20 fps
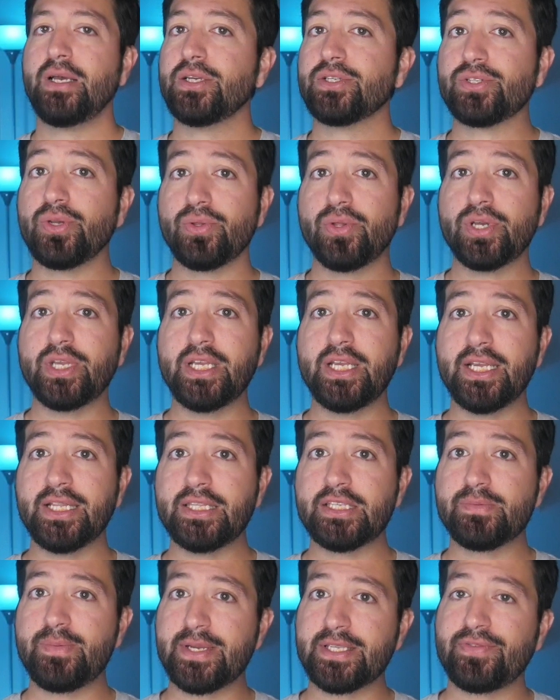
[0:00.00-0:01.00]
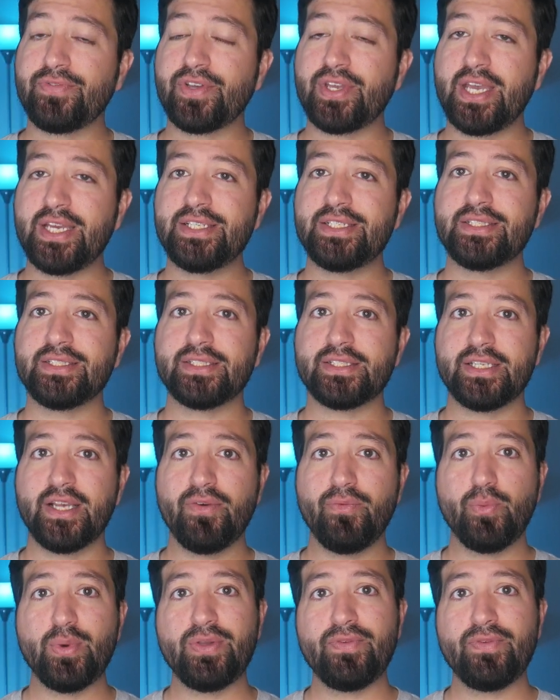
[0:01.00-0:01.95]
So looking at the specifications itself,